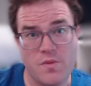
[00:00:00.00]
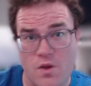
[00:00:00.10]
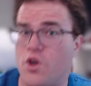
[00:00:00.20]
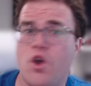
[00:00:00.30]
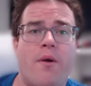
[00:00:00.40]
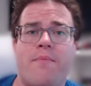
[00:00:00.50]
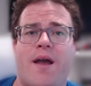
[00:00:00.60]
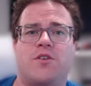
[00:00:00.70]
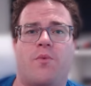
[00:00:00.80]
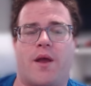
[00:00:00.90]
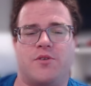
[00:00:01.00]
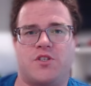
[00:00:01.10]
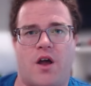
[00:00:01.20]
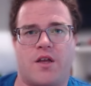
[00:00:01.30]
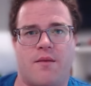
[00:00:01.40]
going back to what I was
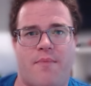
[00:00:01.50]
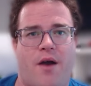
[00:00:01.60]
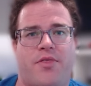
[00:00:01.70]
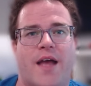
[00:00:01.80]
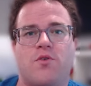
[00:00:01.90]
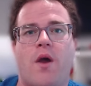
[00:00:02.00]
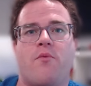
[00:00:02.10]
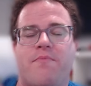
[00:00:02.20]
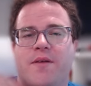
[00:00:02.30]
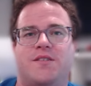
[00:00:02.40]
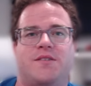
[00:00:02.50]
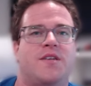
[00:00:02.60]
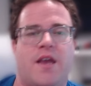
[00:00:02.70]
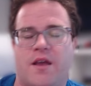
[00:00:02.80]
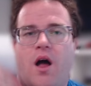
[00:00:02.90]
talking about, that's why we've been
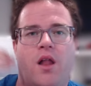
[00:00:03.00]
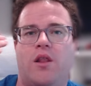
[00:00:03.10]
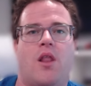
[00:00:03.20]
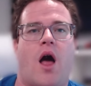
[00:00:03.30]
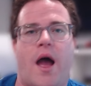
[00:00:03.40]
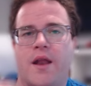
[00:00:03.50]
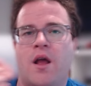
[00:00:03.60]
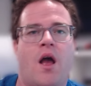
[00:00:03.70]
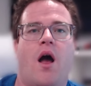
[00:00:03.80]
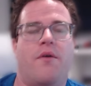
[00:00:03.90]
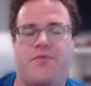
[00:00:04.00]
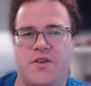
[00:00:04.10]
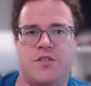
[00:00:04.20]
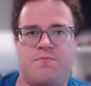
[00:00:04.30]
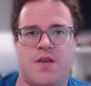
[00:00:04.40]
seeing a lot of
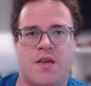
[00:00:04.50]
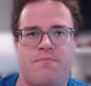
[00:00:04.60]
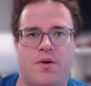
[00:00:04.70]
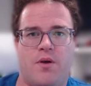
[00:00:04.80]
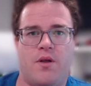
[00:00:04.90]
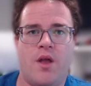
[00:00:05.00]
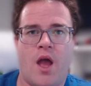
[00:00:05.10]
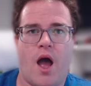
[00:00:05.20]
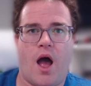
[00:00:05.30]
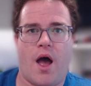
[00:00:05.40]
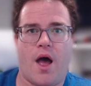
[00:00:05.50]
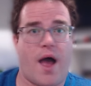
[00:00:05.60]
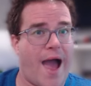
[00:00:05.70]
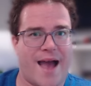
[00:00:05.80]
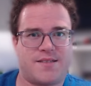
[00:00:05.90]
these people
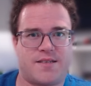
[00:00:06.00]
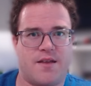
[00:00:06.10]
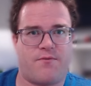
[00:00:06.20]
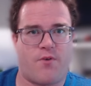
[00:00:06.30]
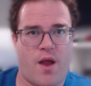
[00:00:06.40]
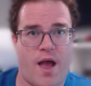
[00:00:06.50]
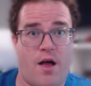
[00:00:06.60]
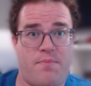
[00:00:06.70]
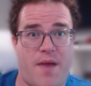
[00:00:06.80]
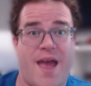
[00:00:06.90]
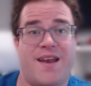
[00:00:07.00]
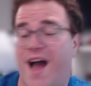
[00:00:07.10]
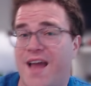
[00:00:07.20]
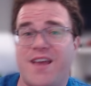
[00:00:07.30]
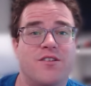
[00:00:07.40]
asking for help. And
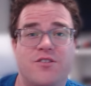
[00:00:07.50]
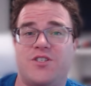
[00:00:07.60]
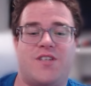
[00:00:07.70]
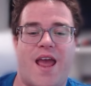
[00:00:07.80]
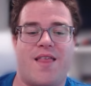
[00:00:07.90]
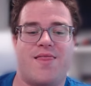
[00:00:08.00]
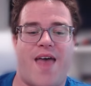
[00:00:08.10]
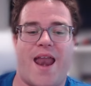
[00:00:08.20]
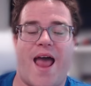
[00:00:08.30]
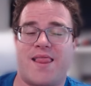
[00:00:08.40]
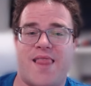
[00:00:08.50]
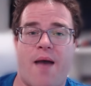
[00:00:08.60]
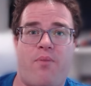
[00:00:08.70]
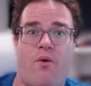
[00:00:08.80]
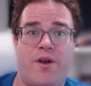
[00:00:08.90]
I understand that at
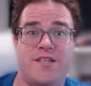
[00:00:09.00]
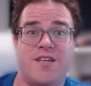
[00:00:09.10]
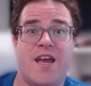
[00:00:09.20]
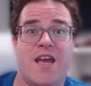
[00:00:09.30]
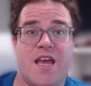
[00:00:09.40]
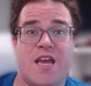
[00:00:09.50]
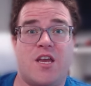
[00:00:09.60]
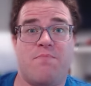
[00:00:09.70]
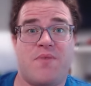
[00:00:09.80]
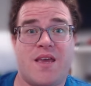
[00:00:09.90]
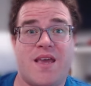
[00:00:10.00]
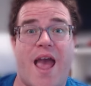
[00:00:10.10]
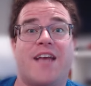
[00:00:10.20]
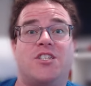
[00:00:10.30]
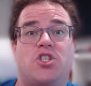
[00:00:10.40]
that point, it could be
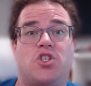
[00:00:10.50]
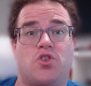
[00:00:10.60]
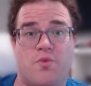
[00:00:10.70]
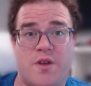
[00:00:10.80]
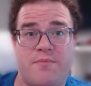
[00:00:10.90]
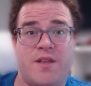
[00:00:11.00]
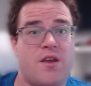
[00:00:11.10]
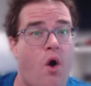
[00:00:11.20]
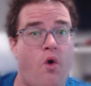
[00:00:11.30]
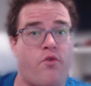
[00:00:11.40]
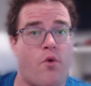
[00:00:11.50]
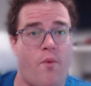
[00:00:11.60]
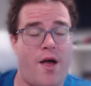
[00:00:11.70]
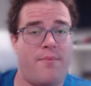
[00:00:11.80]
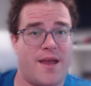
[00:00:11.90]
extremely
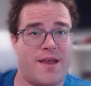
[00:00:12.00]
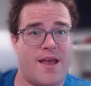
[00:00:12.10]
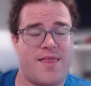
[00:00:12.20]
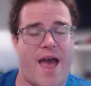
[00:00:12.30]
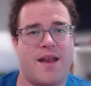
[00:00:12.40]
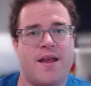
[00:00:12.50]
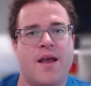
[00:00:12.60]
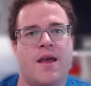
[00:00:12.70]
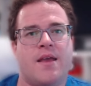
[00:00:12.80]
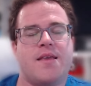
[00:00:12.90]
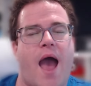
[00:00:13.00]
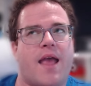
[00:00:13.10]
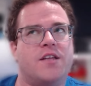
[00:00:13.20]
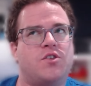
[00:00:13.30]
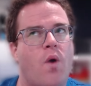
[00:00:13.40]
overwhelming. And that,
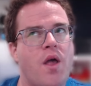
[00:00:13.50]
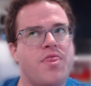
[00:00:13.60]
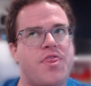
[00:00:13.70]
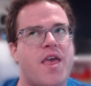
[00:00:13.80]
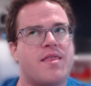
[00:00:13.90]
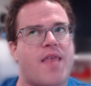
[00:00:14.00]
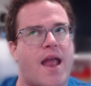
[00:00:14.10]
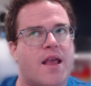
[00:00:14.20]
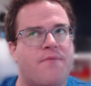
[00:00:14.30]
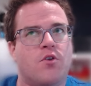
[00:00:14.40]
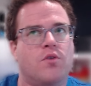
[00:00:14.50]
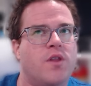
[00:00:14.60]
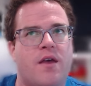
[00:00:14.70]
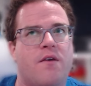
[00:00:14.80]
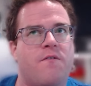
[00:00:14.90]
yeah, it's one thing that if you
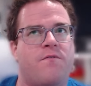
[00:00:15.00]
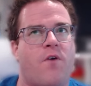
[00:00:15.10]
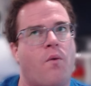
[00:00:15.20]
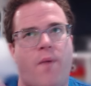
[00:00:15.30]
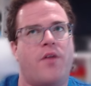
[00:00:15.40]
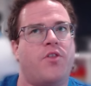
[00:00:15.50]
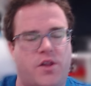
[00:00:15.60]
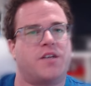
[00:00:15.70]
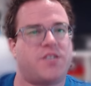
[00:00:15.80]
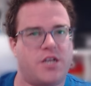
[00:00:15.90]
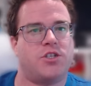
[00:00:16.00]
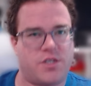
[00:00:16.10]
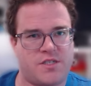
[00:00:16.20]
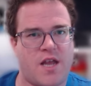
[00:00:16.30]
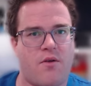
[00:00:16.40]
live around the Los
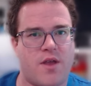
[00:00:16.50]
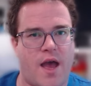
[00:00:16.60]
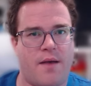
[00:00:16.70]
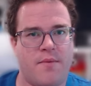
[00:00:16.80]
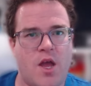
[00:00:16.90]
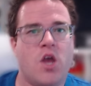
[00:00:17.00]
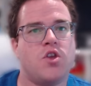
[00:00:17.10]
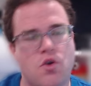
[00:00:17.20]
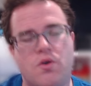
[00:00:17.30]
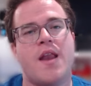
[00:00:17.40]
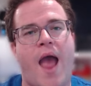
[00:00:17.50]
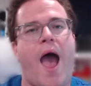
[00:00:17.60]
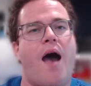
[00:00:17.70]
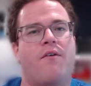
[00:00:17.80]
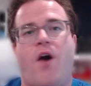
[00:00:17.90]
Angeles area, you can
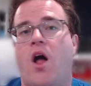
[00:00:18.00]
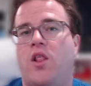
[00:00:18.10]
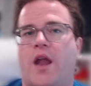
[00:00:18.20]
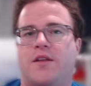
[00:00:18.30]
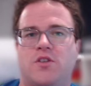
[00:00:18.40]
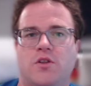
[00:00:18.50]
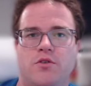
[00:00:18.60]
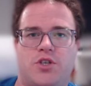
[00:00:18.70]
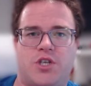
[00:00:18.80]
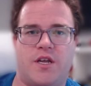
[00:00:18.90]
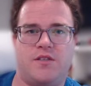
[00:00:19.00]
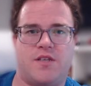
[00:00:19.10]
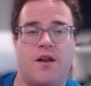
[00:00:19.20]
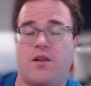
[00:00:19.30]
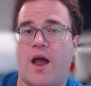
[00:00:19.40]
have a lot of
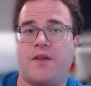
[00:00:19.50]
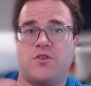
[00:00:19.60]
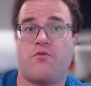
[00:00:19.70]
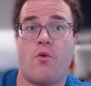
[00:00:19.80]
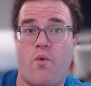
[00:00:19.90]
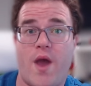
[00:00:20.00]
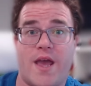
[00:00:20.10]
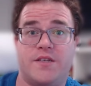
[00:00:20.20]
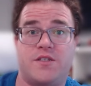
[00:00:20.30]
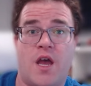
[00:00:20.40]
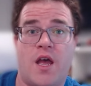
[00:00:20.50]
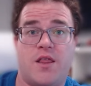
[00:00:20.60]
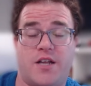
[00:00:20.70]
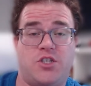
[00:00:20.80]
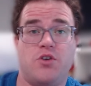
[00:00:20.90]
solutions and a lot of different ways
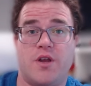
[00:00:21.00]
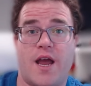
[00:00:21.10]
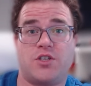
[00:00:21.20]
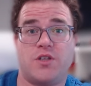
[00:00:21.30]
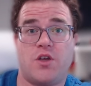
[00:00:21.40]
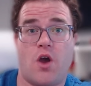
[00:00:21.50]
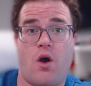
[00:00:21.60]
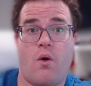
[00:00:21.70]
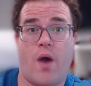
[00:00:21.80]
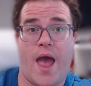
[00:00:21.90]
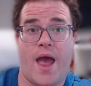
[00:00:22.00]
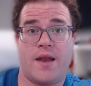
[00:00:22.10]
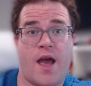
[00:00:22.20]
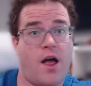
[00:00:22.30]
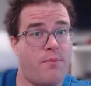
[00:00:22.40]
that you can actually go
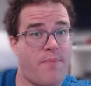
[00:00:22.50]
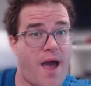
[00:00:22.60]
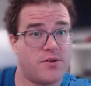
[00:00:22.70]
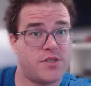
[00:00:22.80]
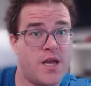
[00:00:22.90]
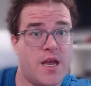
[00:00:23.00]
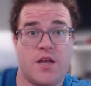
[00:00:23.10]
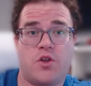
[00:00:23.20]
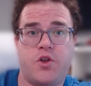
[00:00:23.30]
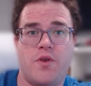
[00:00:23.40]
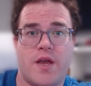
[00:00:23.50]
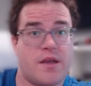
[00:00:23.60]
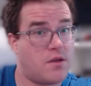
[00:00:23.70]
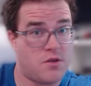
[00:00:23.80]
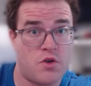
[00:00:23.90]
and help out,
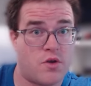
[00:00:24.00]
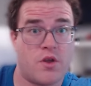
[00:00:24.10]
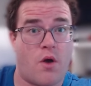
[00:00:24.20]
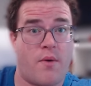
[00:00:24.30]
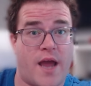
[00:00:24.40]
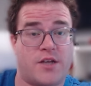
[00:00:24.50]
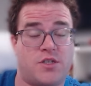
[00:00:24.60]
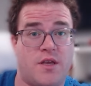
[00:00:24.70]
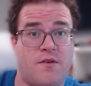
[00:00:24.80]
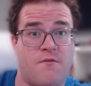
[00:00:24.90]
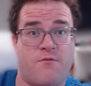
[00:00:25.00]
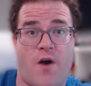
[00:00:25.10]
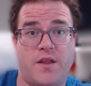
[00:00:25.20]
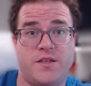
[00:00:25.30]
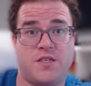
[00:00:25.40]
including you can go and actually
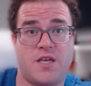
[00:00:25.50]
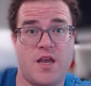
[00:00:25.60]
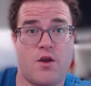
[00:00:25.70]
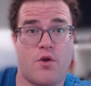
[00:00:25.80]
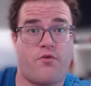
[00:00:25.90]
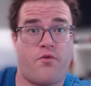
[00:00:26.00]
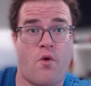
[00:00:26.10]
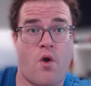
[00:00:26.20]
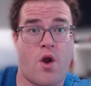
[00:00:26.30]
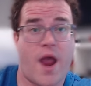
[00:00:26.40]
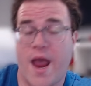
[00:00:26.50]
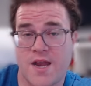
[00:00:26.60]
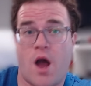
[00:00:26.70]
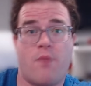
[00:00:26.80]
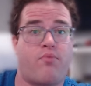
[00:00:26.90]
volunteer for a
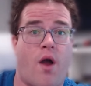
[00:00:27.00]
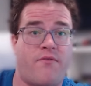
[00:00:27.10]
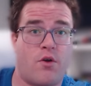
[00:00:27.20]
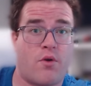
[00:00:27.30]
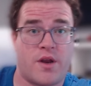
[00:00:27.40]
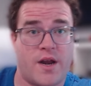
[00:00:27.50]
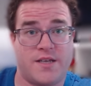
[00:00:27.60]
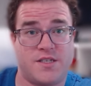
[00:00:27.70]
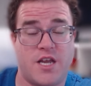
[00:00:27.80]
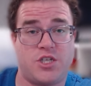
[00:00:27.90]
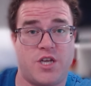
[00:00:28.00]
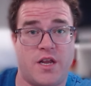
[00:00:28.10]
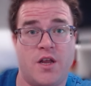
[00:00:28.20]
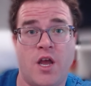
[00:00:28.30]
nonprofit organization